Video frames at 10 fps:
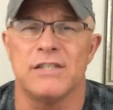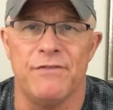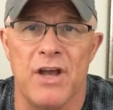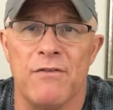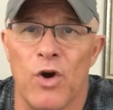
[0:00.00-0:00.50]
Have
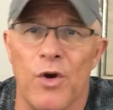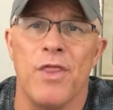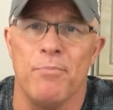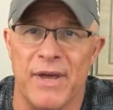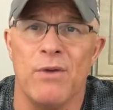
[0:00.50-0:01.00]
you ever heard
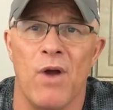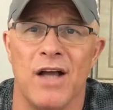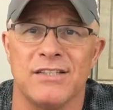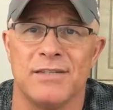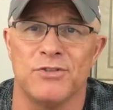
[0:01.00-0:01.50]
the big
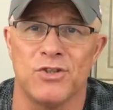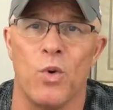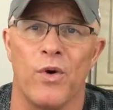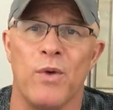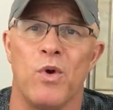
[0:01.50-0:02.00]
rocks
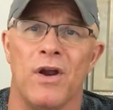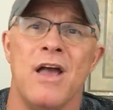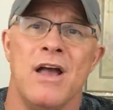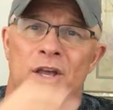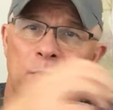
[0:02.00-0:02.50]
story where
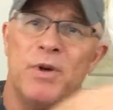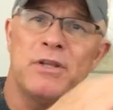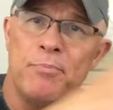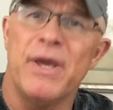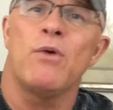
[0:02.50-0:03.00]
you put
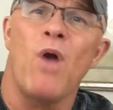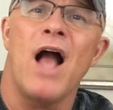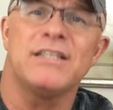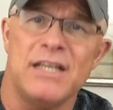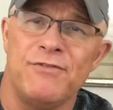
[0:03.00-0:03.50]
the big
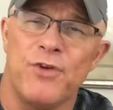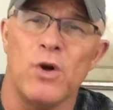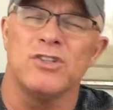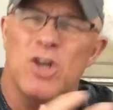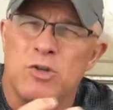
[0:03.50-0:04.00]
rocks in
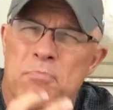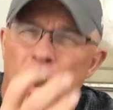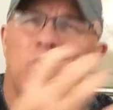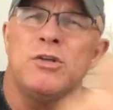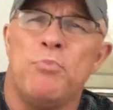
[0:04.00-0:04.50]
first, those
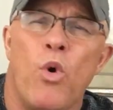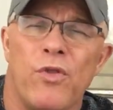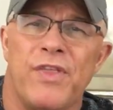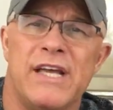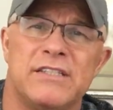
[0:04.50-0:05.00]
most
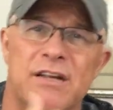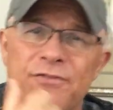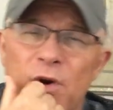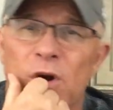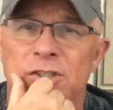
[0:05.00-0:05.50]
important things in
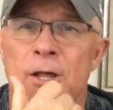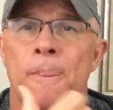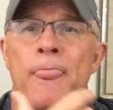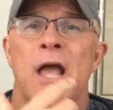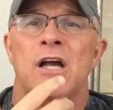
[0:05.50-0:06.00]
first
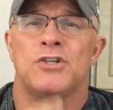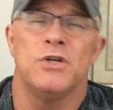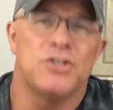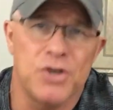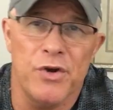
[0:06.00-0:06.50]
to
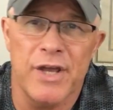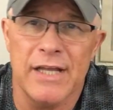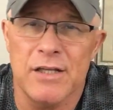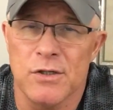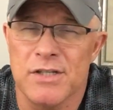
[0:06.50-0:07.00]
ensure you
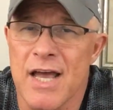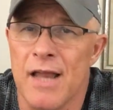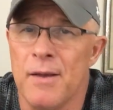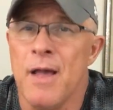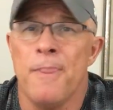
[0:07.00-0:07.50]
get those done?